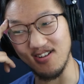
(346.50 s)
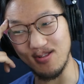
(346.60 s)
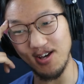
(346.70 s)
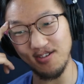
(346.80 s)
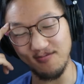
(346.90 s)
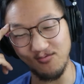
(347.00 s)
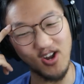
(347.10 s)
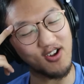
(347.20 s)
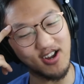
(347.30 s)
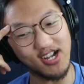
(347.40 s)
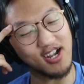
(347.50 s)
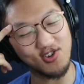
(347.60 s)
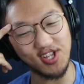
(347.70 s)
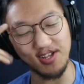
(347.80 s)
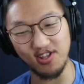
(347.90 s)
A lot of, wow, I
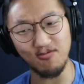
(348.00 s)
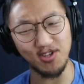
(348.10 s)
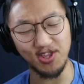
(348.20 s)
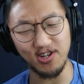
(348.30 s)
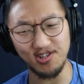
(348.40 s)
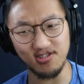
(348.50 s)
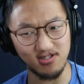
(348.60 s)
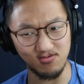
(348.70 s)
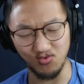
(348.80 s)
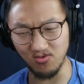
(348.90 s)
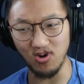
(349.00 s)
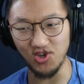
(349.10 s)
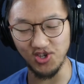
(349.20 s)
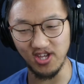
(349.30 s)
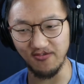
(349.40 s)
just had so many thoughts
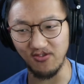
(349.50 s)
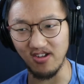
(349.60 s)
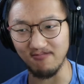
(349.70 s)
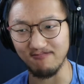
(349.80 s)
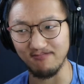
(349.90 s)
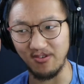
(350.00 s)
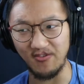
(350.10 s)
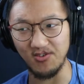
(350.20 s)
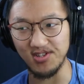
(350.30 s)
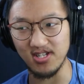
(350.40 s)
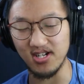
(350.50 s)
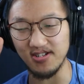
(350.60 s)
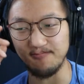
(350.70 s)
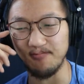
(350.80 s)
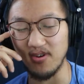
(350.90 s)
rewatching that for like the first
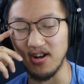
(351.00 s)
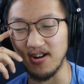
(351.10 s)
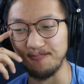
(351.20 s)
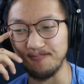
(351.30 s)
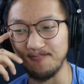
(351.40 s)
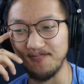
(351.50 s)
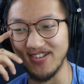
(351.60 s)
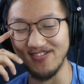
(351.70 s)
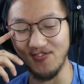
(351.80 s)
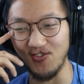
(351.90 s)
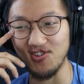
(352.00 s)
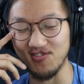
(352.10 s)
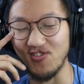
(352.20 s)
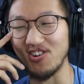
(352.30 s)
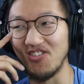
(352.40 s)
time.
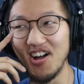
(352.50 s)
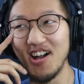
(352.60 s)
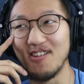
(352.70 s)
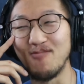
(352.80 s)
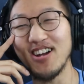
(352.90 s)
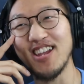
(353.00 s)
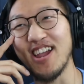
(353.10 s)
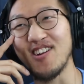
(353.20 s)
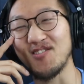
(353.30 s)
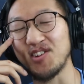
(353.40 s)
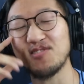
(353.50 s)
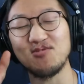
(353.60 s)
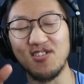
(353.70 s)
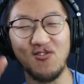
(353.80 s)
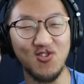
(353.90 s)
First of all, my hair, that's
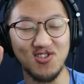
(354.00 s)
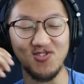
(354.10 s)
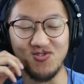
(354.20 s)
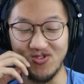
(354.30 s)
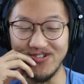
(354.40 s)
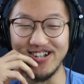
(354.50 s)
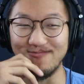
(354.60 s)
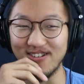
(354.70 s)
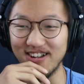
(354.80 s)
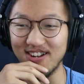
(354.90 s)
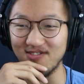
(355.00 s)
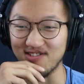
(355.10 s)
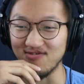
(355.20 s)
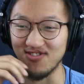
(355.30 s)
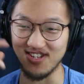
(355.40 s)
when I first started growing up my hair,
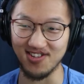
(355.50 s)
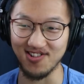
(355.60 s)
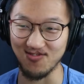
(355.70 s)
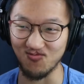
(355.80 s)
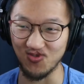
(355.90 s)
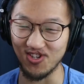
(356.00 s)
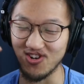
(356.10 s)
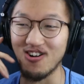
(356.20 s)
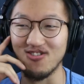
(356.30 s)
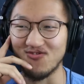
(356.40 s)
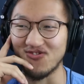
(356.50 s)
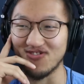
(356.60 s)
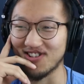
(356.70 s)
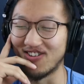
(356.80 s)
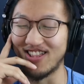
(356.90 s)
so like it's really
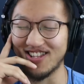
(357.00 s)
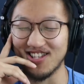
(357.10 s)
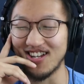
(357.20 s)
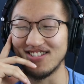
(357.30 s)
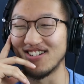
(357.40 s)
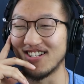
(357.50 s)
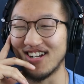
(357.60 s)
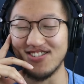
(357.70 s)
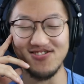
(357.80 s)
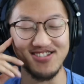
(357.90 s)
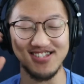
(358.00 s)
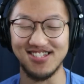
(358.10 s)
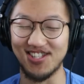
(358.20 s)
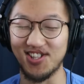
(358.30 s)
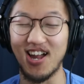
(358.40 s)
awkward. So it's kind of, I couldn't
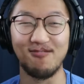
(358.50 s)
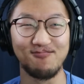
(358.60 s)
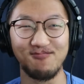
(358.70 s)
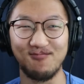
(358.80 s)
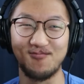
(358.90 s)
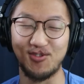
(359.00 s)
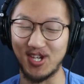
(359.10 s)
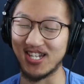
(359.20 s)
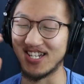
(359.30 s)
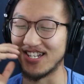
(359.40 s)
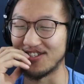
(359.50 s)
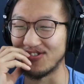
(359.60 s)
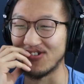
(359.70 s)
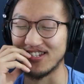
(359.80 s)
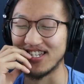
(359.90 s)
stop thinking
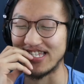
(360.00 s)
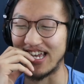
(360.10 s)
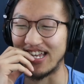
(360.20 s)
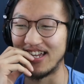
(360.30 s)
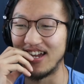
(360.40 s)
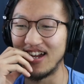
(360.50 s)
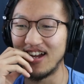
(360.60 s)
and looking at that.